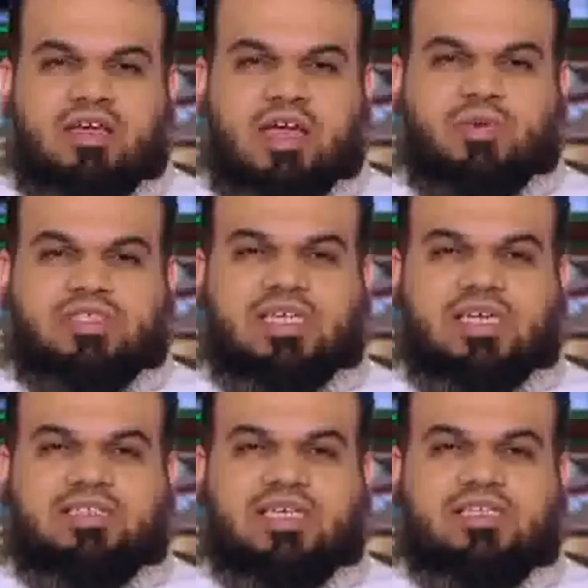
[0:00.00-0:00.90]
and we send
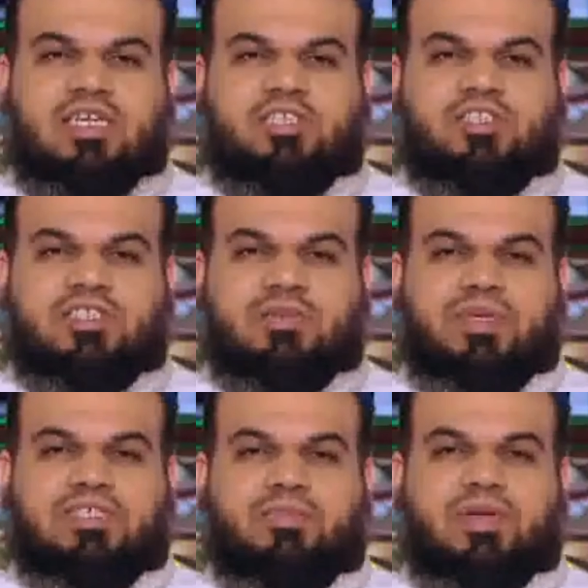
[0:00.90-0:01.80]
our salutations and
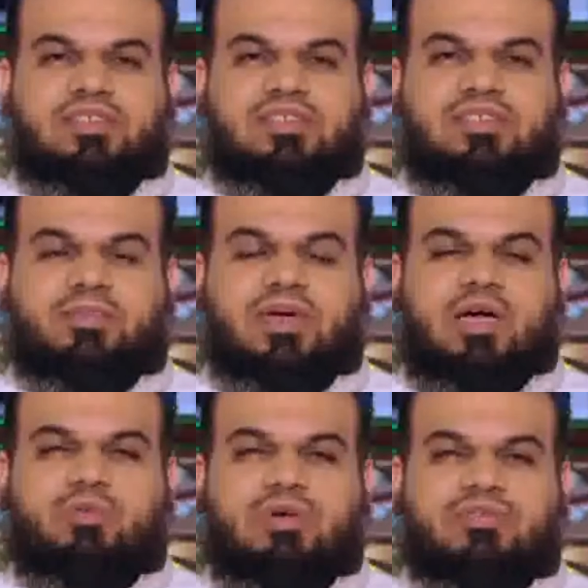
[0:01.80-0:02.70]
peace and blessings upon
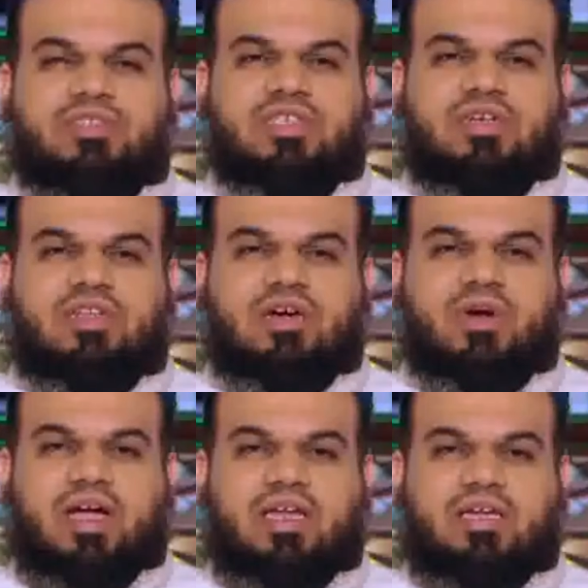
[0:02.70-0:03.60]
our Prophet sallallahu
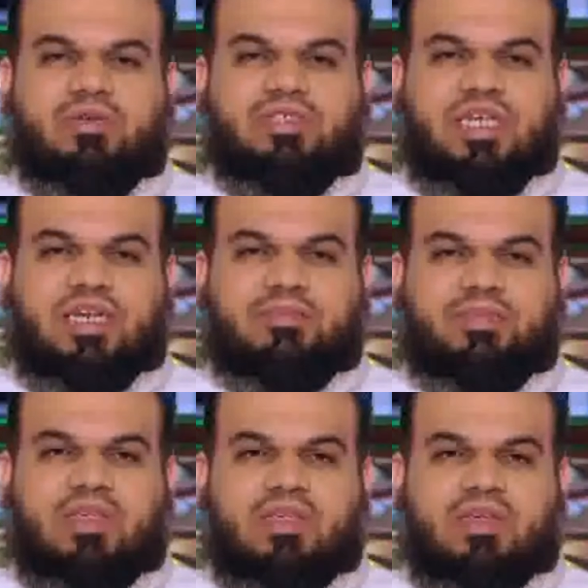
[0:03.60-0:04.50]
wa sallam,
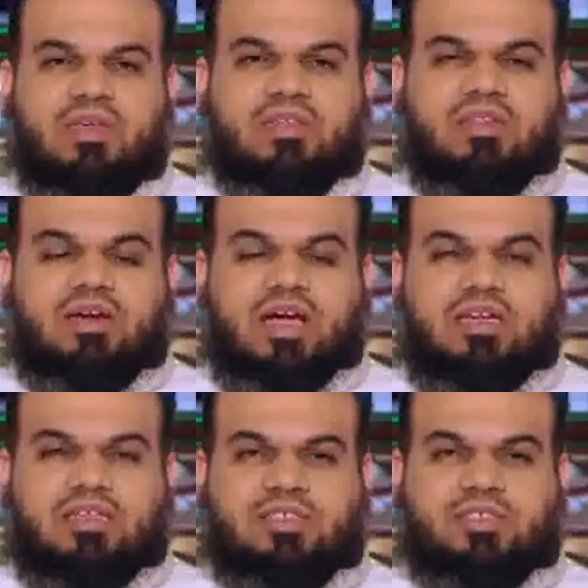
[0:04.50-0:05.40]
the
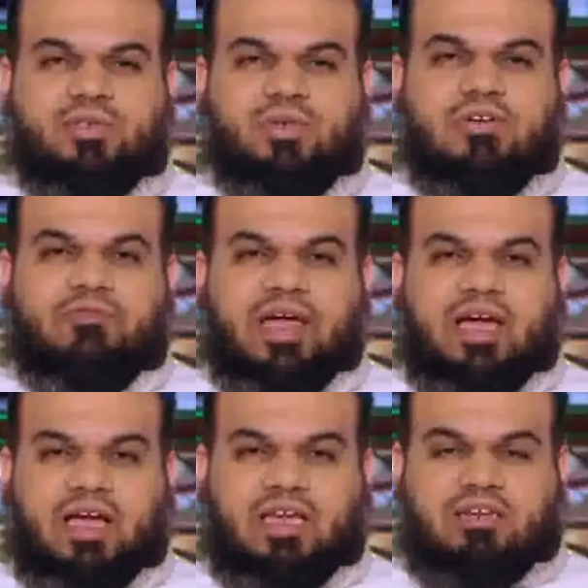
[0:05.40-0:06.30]
guidance to all of
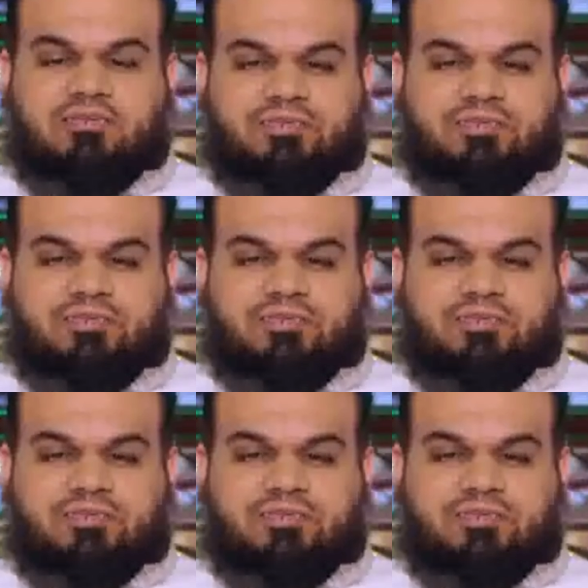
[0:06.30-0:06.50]
mankind